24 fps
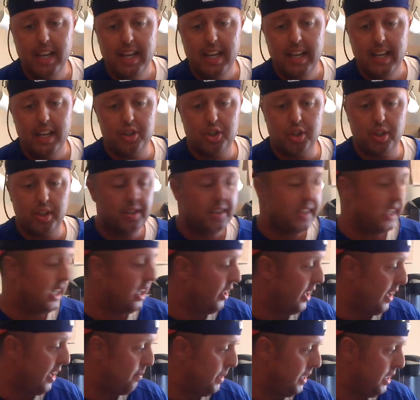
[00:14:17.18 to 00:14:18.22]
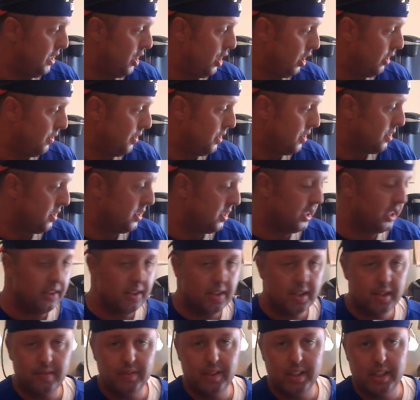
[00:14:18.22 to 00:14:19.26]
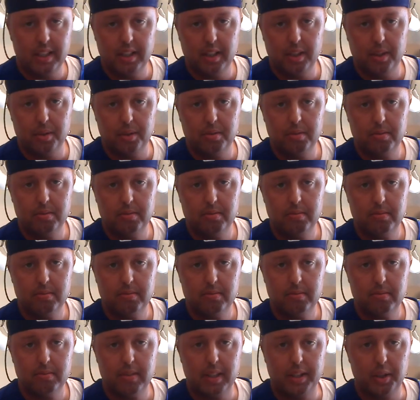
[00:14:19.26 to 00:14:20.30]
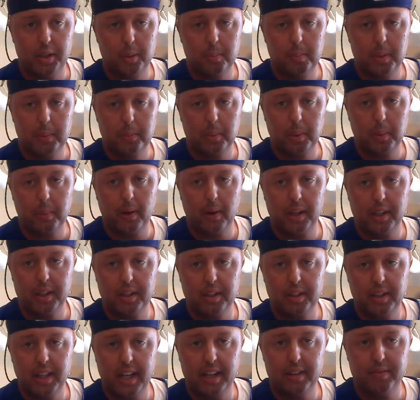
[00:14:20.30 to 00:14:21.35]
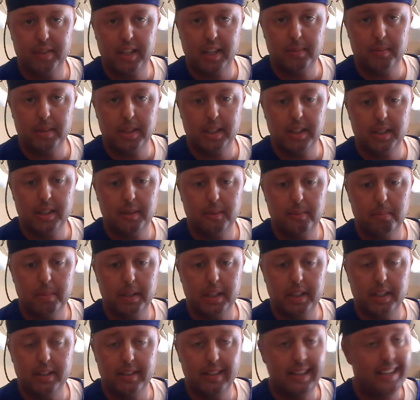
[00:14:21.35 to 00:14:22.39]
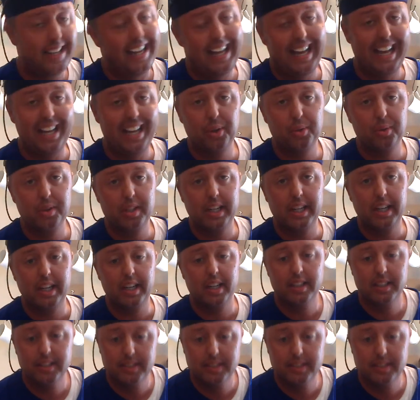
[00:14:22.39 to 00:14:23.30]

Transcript: as you can tell, I've been nervous during this video. I know people are probably going to laugh at me, but I don't care.